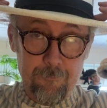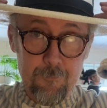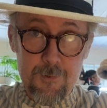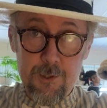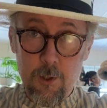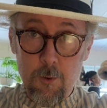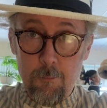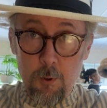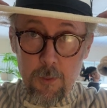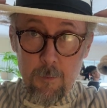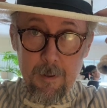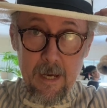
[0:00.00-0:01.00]
So
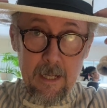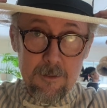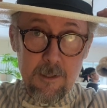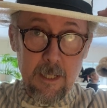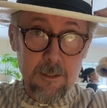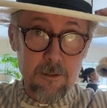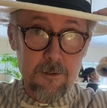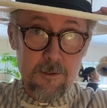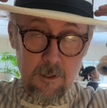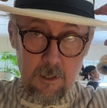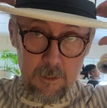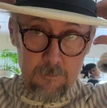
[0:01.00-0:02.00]
put the pads into the
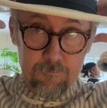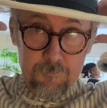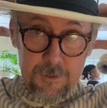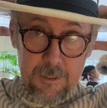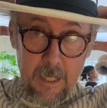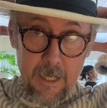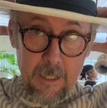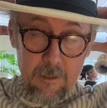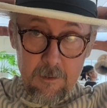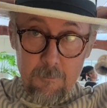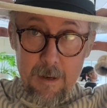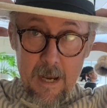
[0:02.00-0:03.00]
side, starting
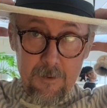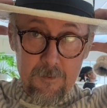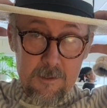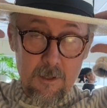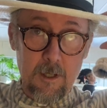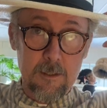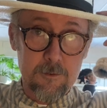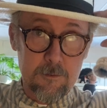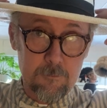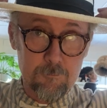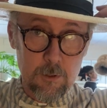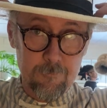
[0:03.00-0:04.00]
at the back of the sides,
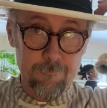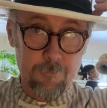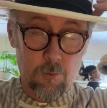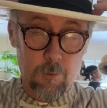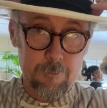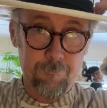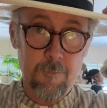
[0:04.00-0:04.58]
moving forward,